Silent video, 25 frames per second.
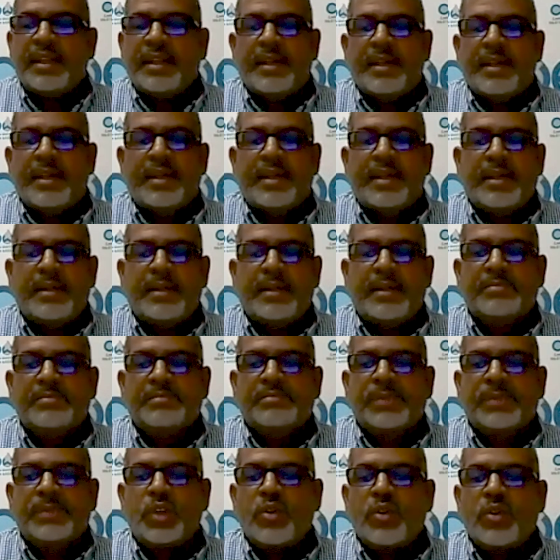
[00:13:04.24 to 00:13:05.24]

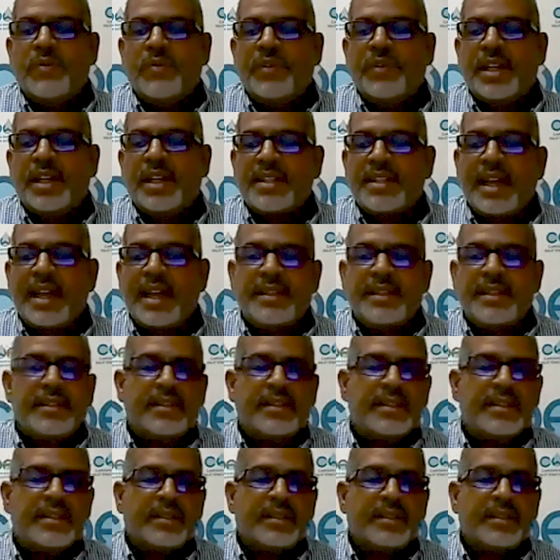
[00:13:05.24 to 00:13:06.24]
COVID has heightened
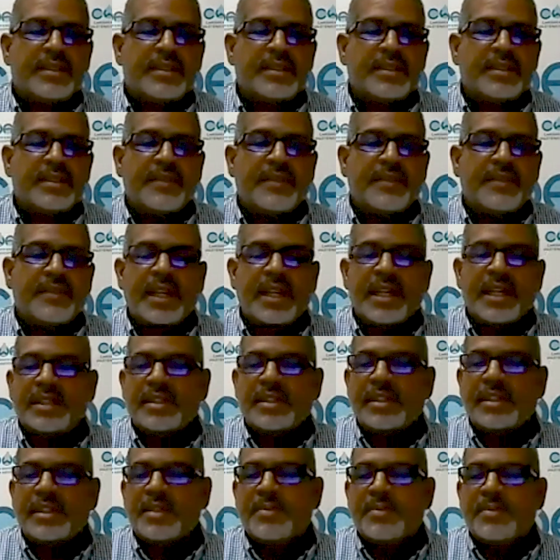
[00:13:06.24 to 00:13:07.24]
the safe collection
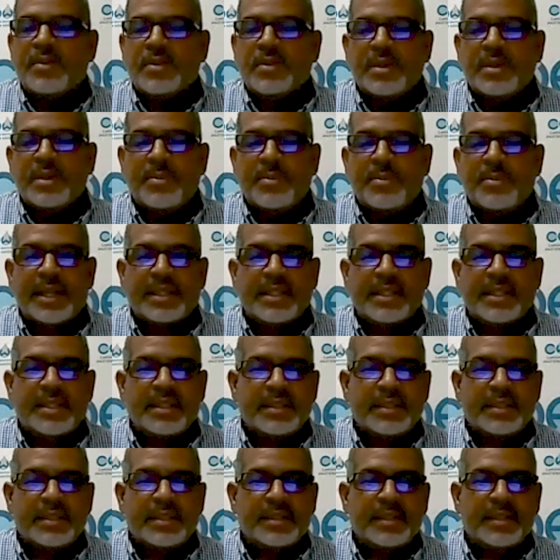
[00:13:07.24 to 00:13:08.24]
disposal
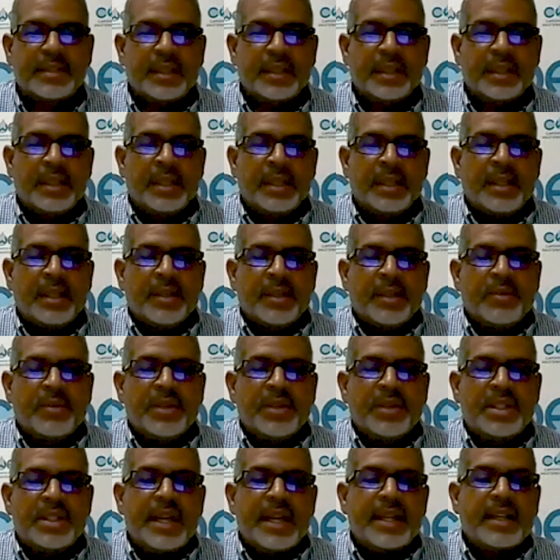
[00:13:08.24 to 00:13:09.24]
practices.
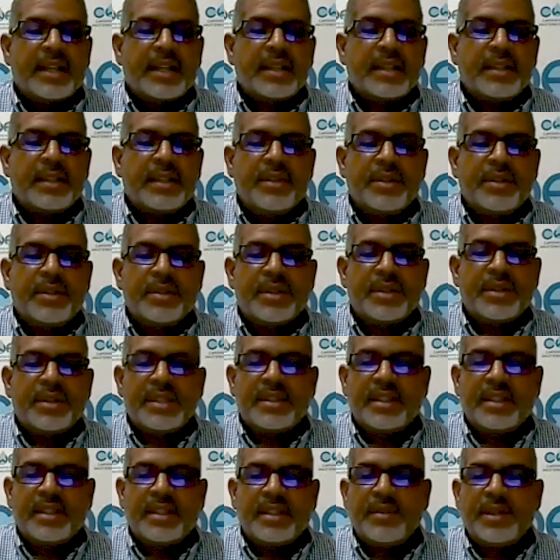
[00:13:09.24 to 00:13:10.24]
Recycling and reuse has
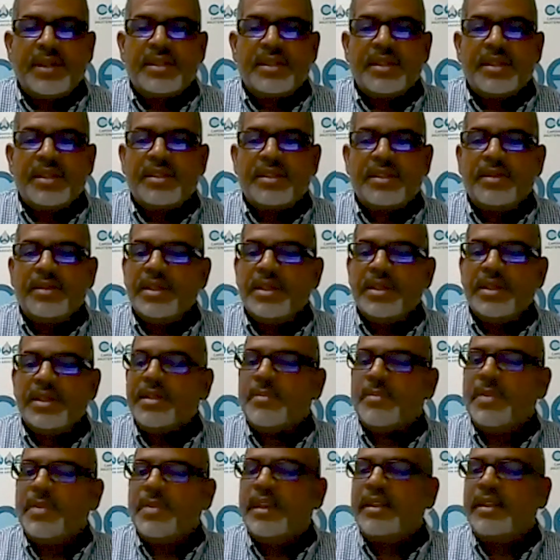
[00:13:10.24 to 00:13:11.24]
decreased to zero in some
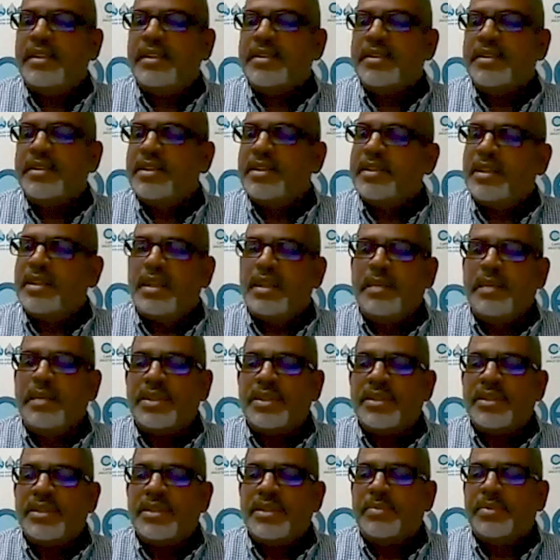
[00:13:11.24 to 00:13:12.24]
islands, just to keep it
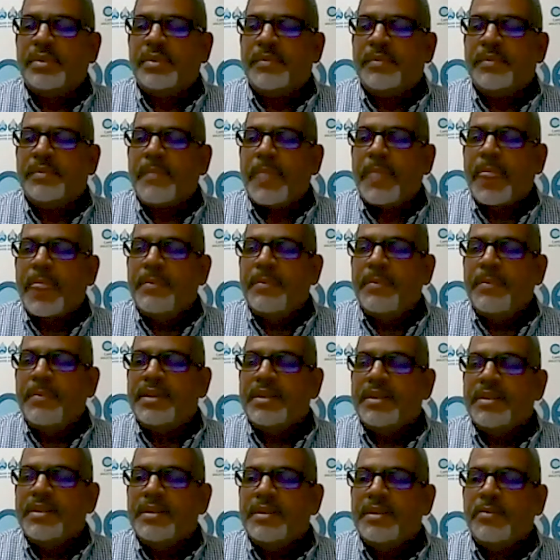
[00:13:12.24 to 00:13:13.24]
simple,
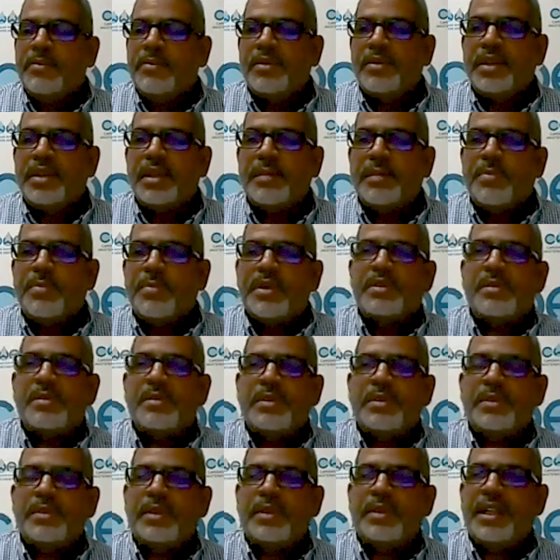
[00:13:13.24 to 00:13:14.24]
because they're working possibly
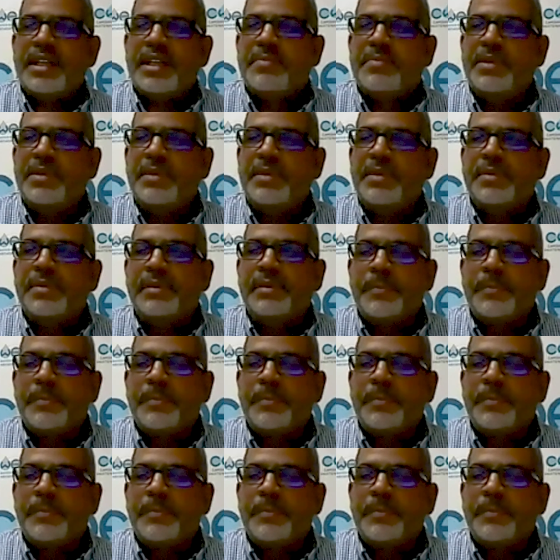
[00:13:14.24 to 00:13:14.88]
with less people.